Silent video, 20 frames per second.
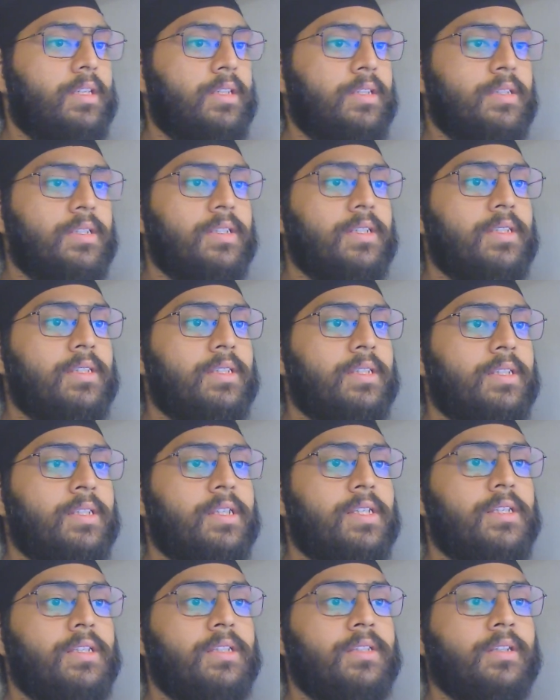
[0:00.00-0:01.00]
This
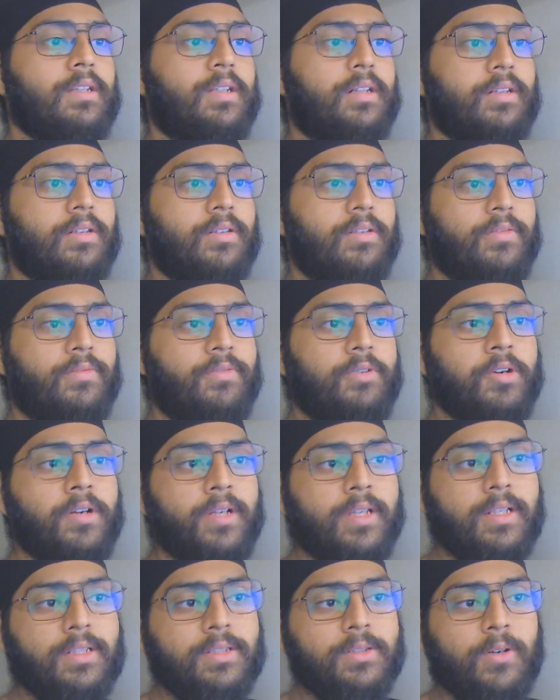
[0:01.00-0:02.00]
is for
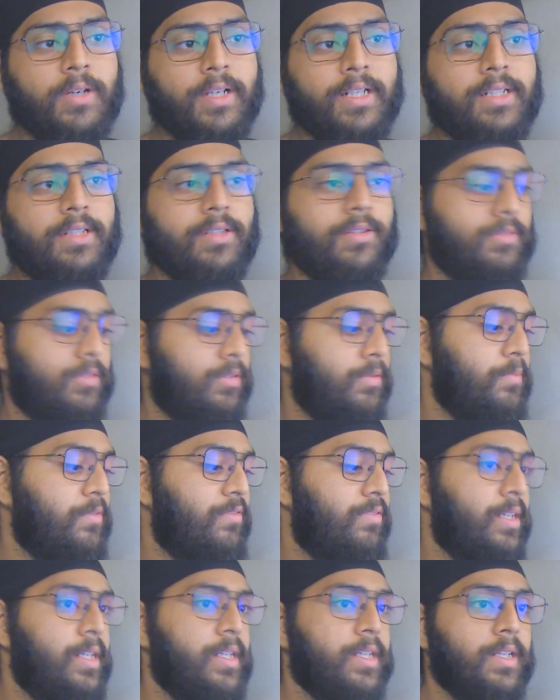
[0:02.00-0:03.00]
the sockets to
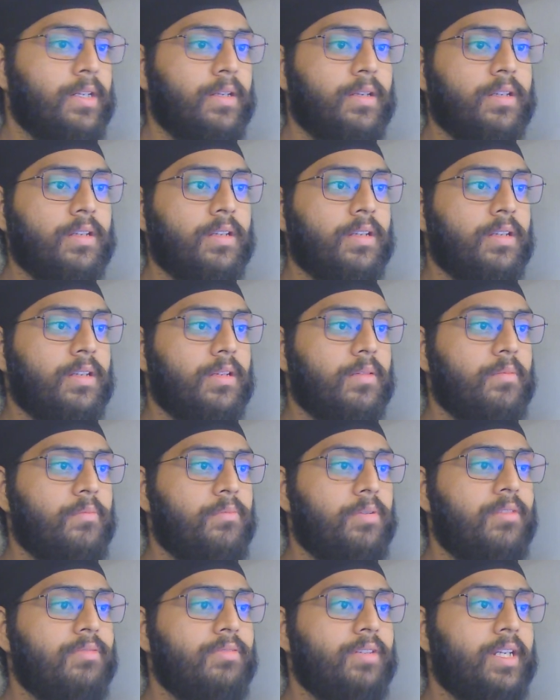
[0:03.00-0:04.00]
fit in
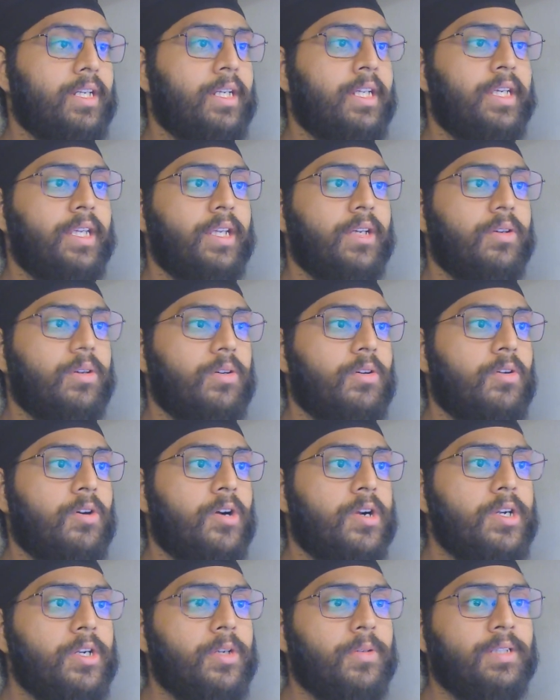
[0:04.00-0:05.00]
perfectly
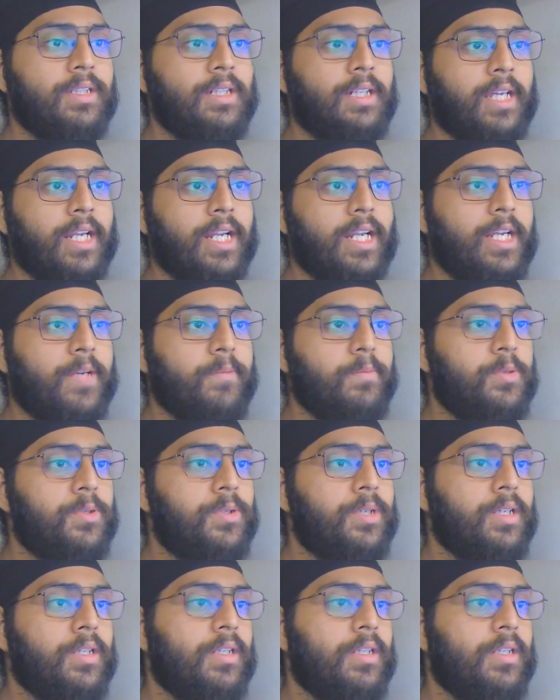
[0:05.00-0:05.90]
onto the acrylic board,